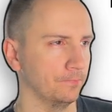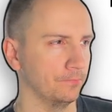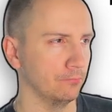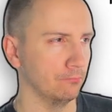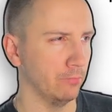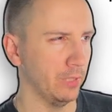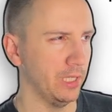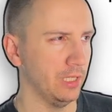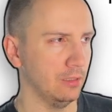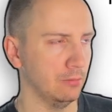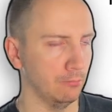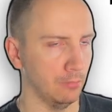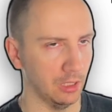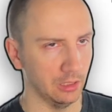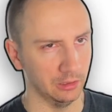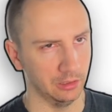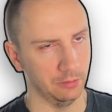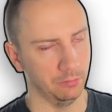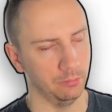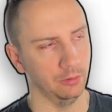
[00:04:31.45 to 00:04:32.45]
make
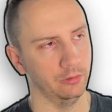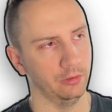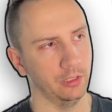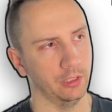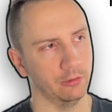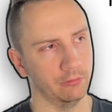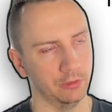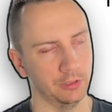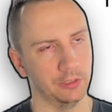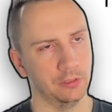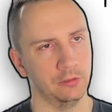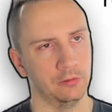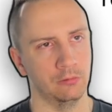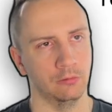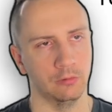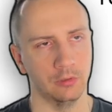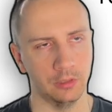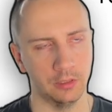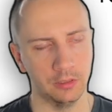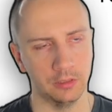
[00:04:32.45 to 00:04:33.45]
multiple requests to
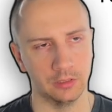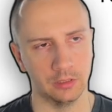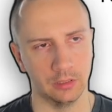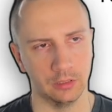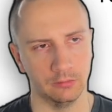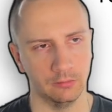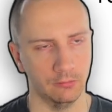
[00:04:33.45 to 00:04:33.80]
the disk.